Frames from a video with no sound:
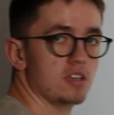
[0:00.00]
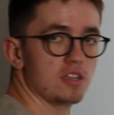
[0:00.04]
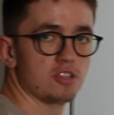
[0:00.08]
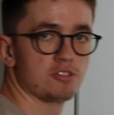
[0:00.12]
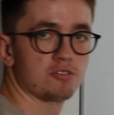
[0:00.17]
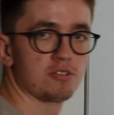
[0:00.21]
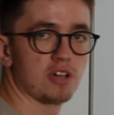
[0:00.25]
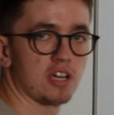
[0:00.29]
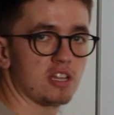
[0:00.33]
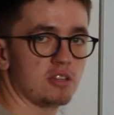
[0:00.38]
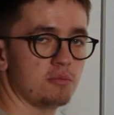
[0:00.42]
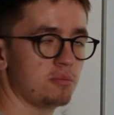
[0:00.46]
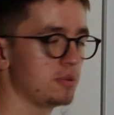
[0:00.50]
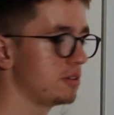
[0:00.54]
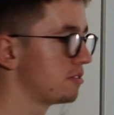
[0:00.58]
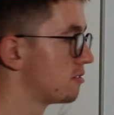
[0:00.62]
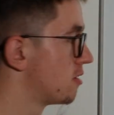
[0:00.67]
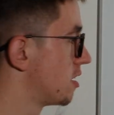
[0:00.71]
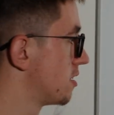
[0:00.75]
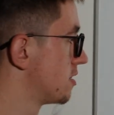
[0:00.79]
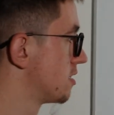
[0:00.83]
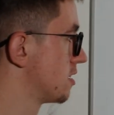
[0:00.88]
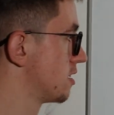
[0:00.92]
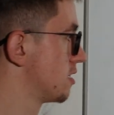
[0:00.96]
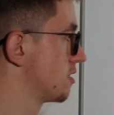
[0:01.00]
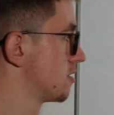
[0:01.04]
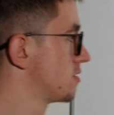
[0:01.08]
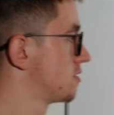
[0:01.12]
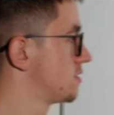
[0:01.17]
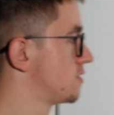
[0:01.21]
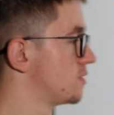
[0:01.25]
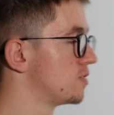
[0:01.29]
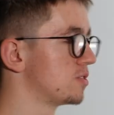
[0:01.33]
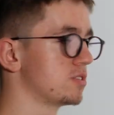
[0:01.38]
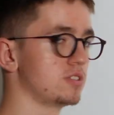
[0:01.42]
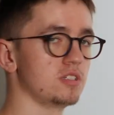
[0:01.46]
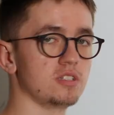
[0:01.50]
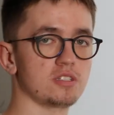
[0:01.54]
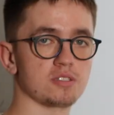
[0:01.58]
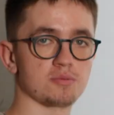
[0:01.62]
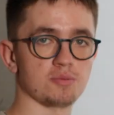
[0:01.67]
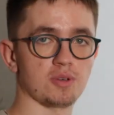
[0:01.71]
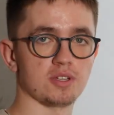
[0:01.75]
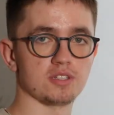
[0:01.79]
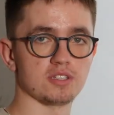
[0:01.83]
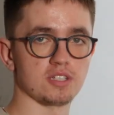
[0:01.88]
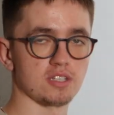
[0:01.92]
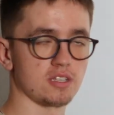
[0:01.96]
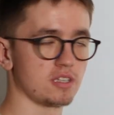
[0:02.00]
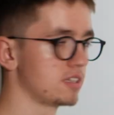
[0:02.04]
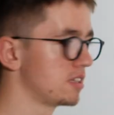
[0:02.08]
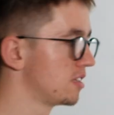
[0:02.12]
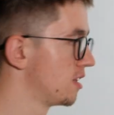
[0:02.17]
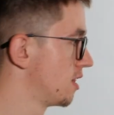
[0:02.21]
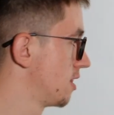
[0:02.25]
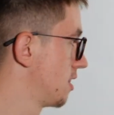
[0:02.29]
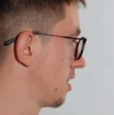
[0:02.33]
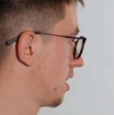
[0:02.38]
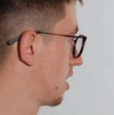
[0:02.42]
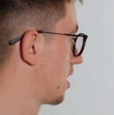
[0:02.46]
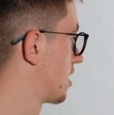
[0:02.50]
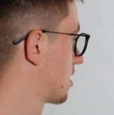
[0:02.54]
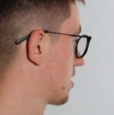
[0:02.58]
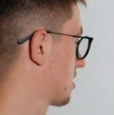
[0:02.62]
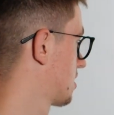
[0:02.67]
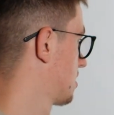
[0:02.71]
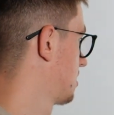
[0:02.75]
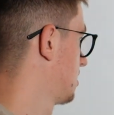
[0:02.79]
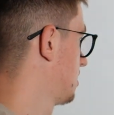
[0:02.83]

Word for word: you can be running for this money like